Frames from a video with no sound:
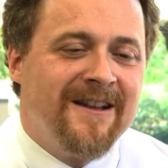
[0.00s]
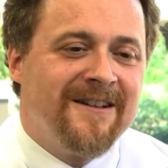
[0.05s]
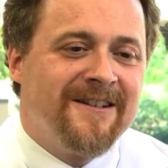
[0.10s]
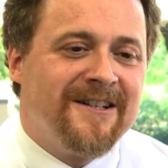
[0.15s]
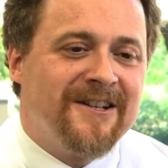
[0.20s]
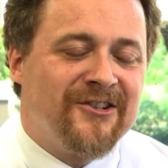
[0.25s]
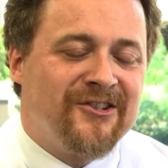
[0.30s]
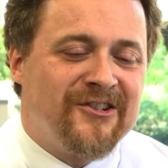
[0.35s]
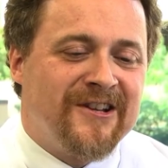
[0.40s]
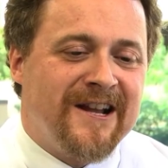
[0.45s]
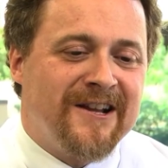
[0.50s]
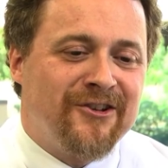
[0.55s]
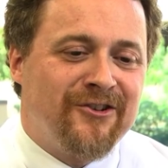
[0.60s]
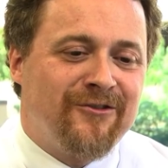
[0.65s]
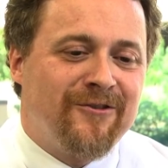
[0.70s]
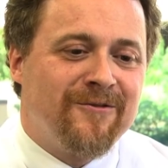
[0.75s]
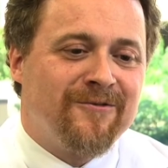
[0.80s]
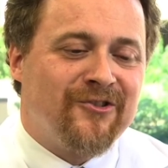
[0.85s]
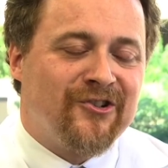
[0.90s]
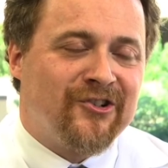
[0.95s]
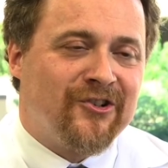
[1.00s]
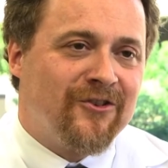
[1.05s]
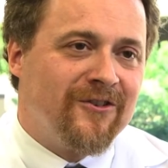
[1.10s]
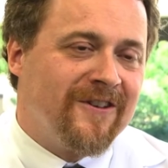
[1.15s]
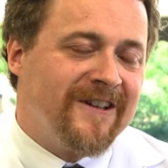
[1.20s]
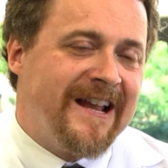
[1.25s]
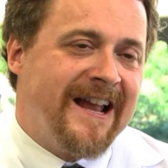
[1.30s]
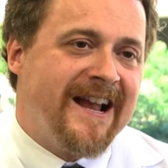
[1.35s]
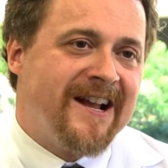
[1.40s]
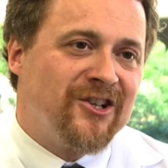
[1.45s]
Testosterone
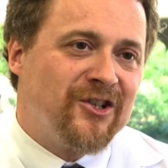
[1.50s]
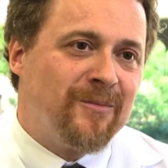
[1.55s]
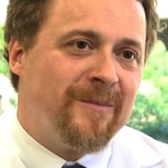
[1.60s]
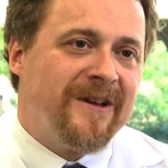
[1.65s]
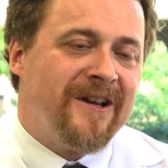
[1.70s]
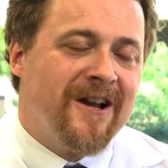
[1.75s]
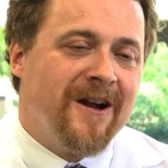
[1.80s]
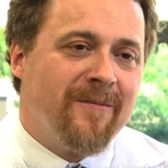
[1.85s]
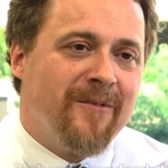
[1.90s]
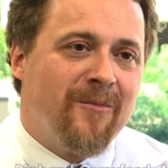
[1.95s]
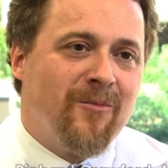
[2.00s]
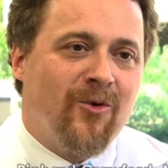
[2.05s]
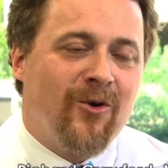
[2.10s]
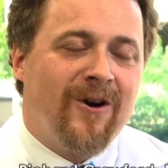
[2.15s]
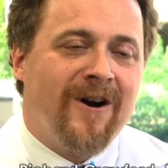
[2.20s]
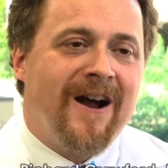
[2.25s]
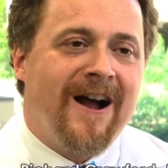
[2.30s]
certainly has become a more